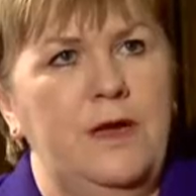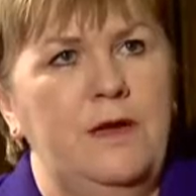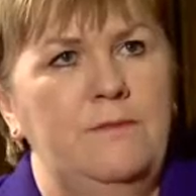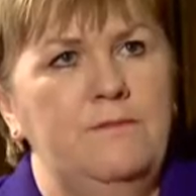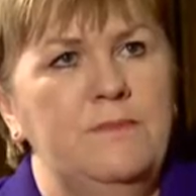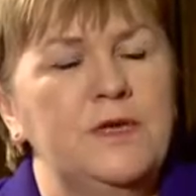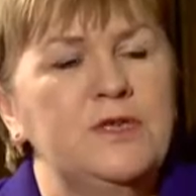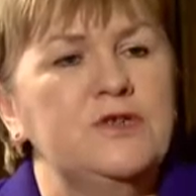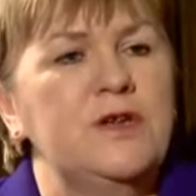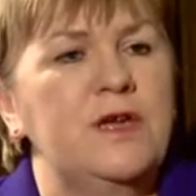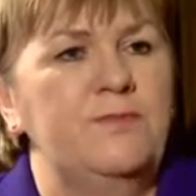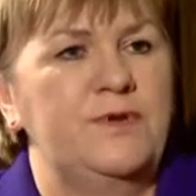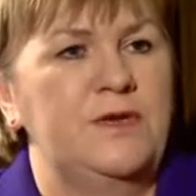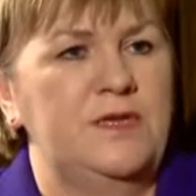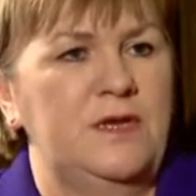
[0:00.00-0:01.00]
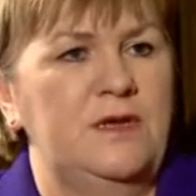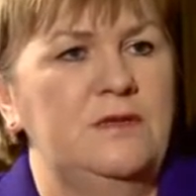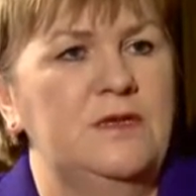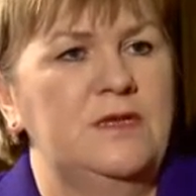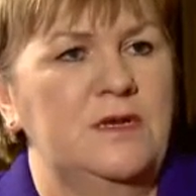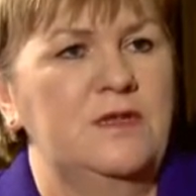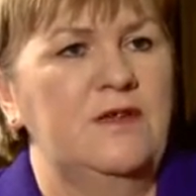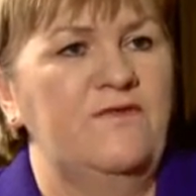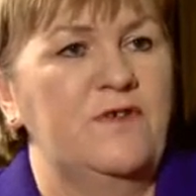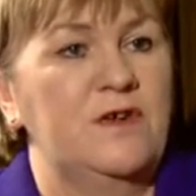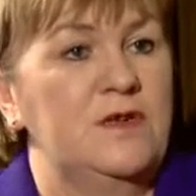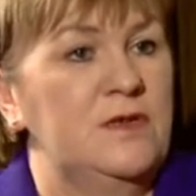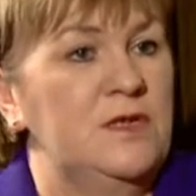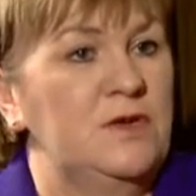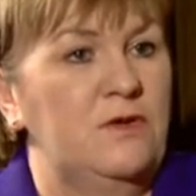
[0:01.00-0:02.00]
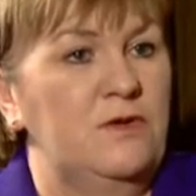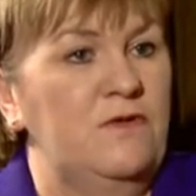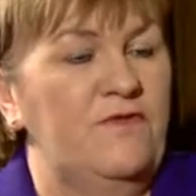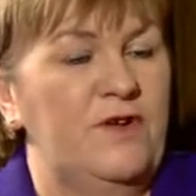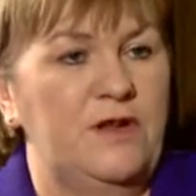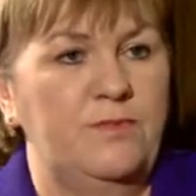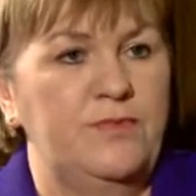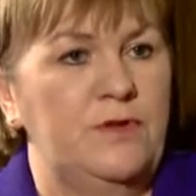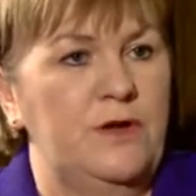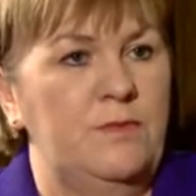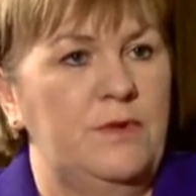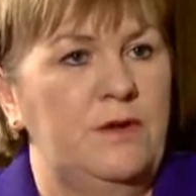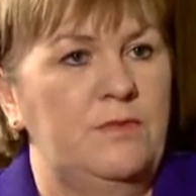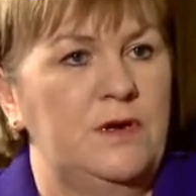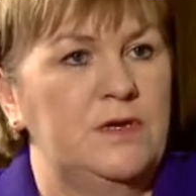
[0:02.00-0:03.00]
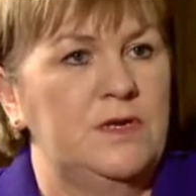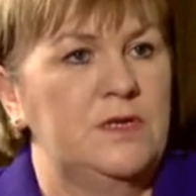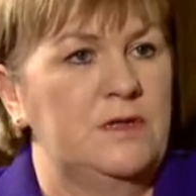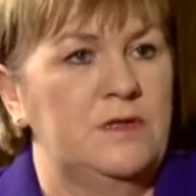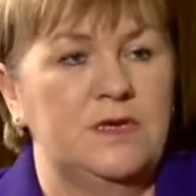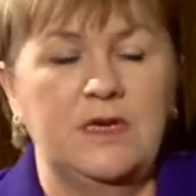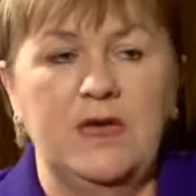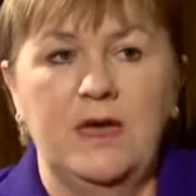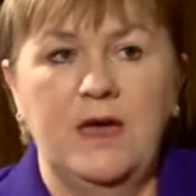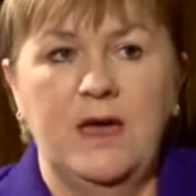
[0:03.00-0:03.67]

misrepresent the significance of unemployment amongst others.